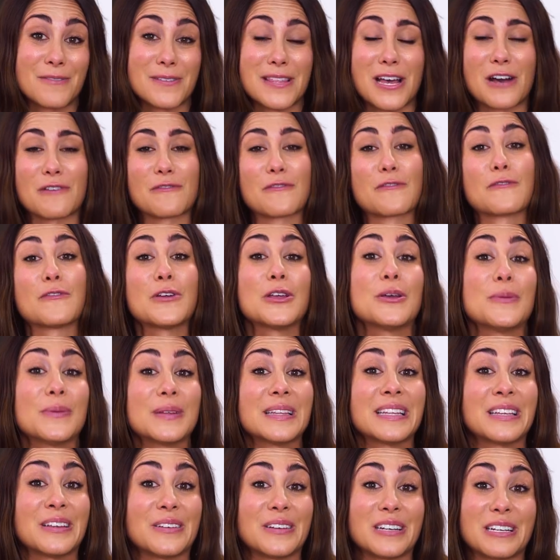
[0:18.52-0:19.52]
with how
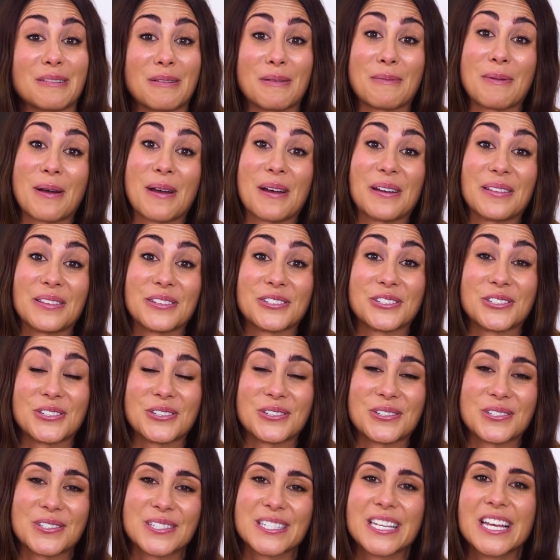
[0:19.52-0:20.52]
frequently you're going to be wearing the
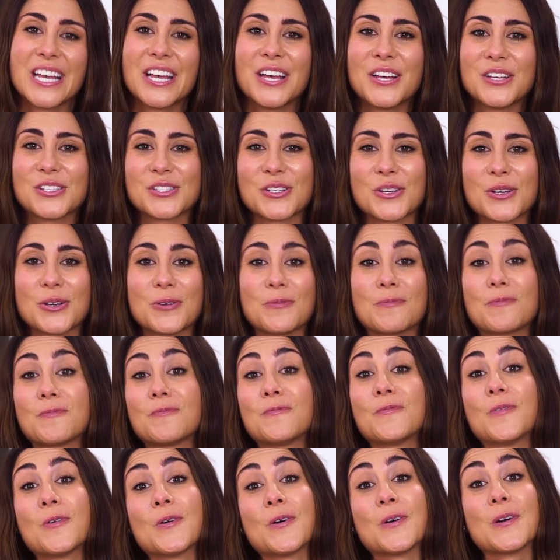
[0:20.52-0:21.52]
shoes. So,
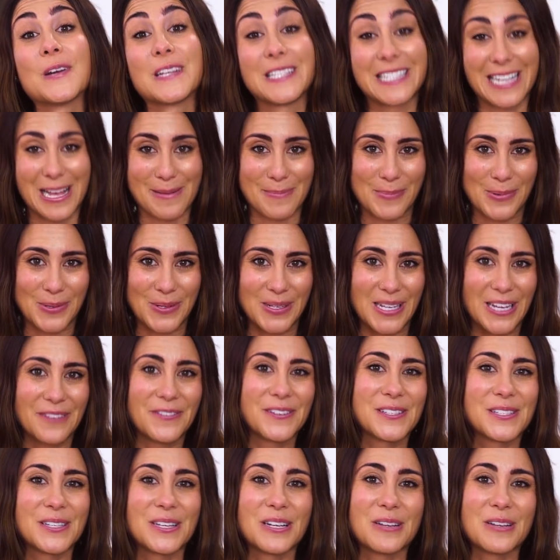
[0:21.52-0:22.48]
for example, if it's